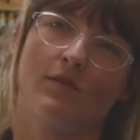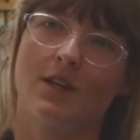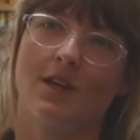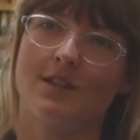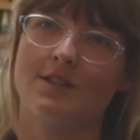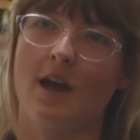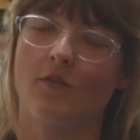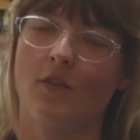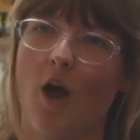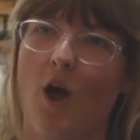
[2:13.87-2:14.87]
50 years
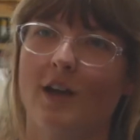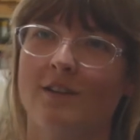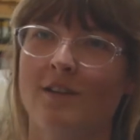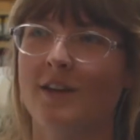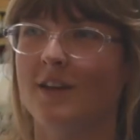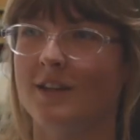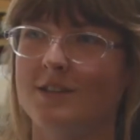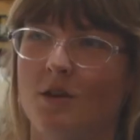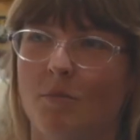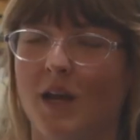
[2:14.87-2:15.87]
down the line,
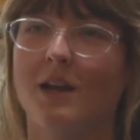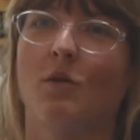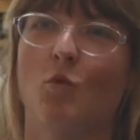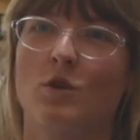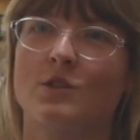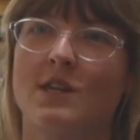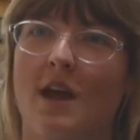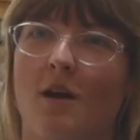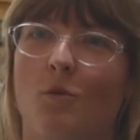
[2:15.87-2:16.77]
it's completely washed